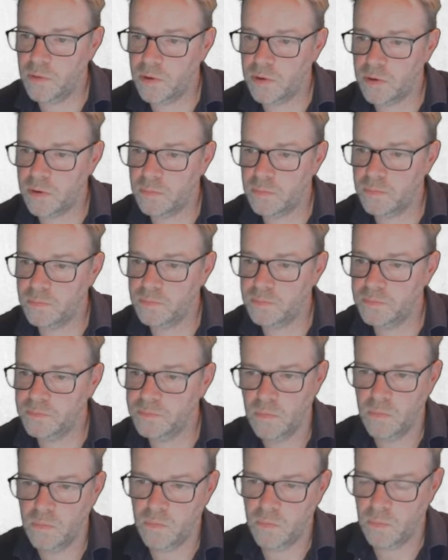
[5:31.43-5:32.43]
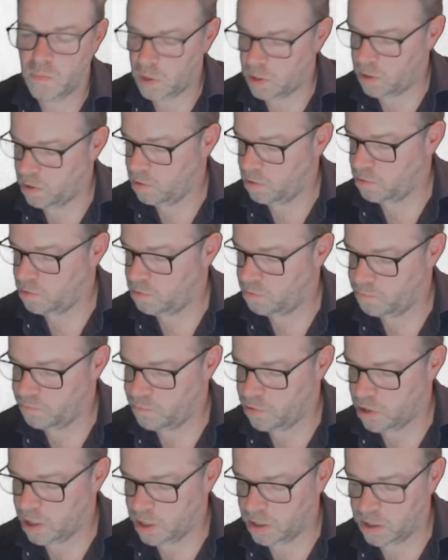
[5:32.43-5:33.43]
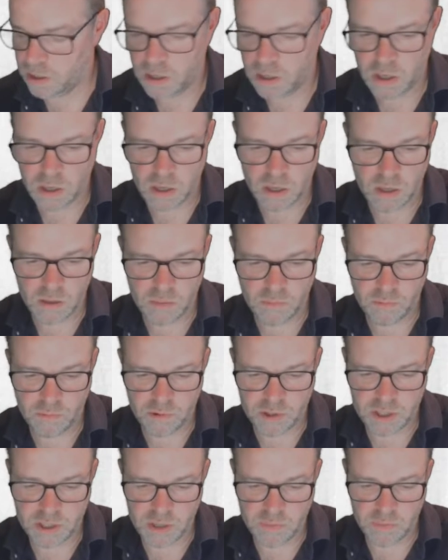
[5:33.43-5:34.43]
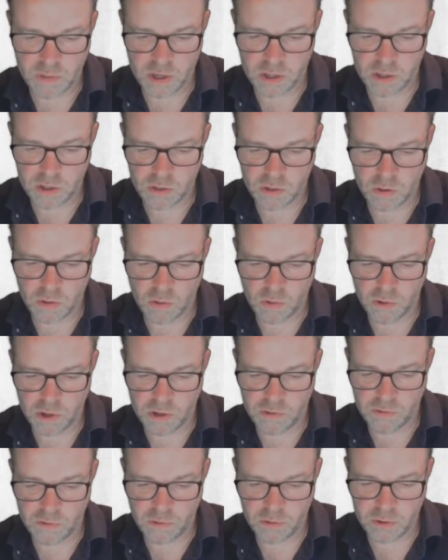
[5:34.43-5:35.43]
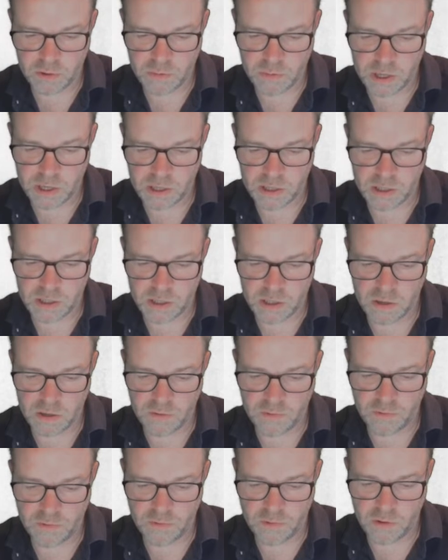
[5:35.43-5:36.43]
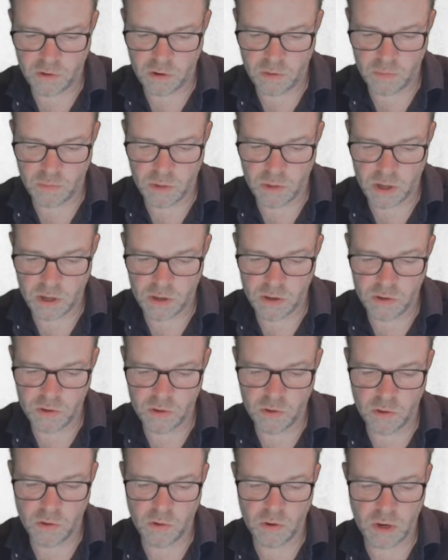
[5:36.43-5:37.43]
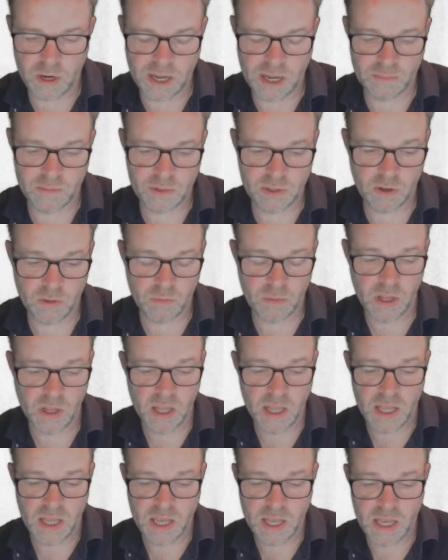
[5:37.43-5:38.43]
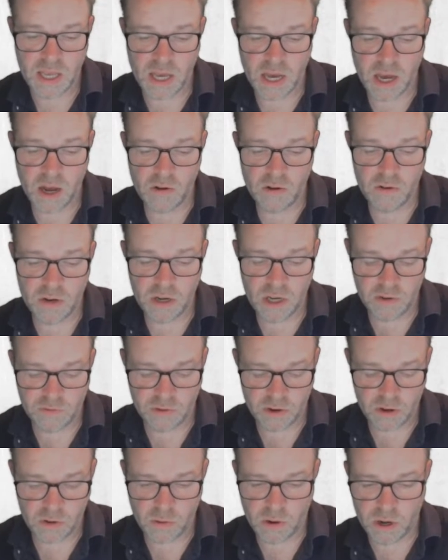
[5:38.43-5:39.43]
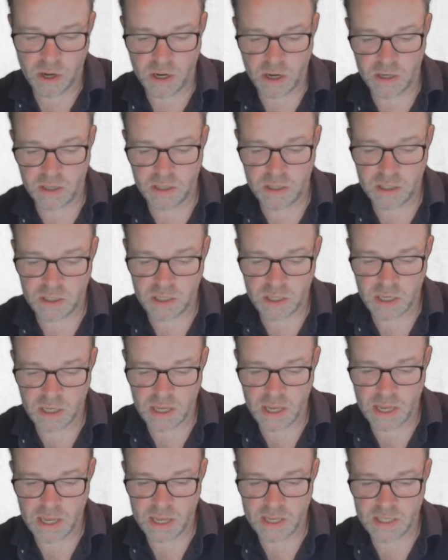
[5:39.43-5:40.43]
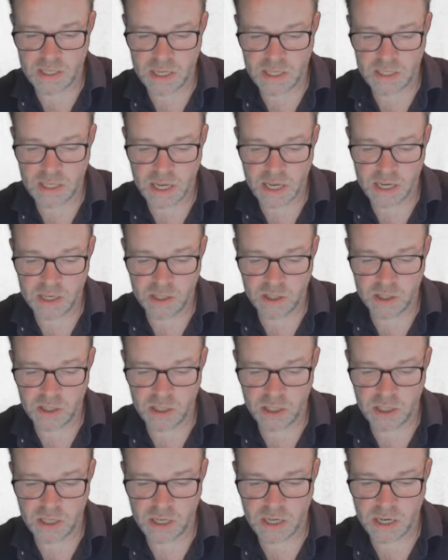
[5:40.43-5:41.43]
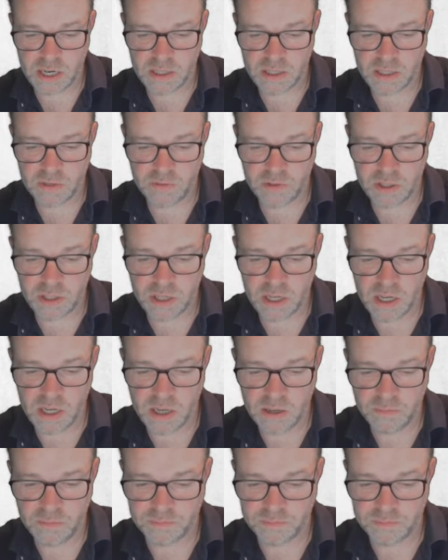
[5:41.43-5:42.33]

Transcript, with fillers: up and you can run pretty much all your automation from your laptop. It only requires SSH connectivity.